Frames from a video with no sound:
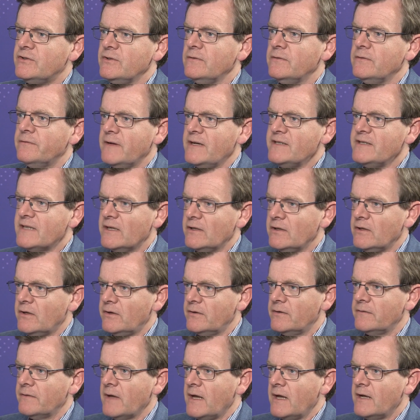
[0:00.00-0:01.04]
do face a
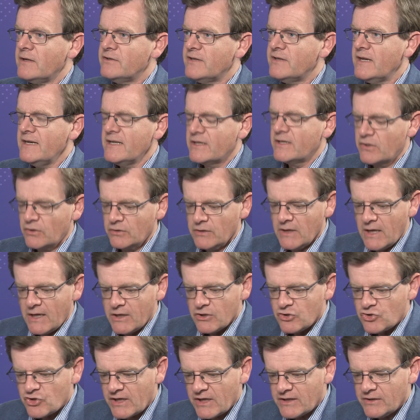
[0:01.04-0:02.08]
lot of technical
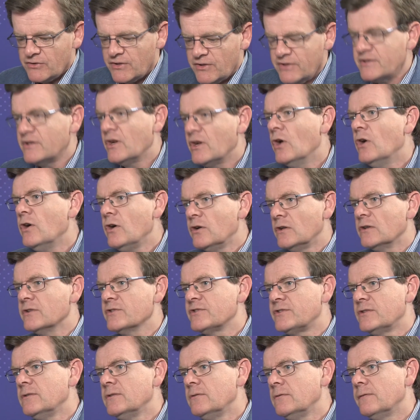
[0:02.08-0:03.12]
challenges and hurdles
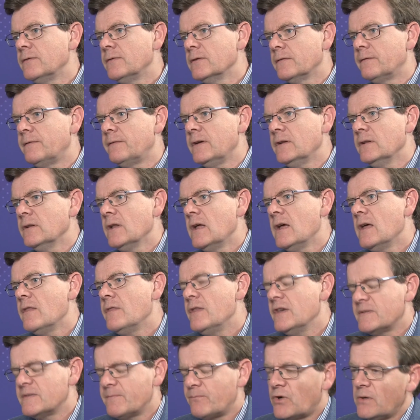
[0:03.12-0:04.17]
to fulfill
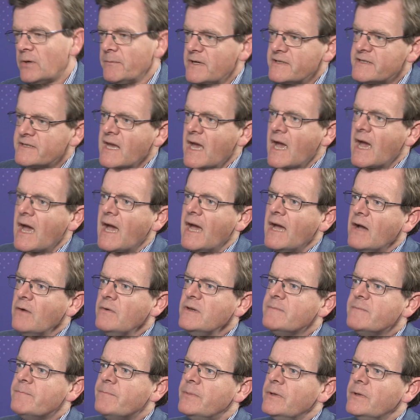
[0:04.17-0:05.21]
this promise. How
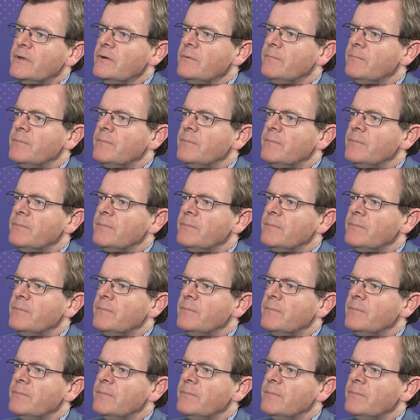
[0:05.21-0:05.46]
is Blue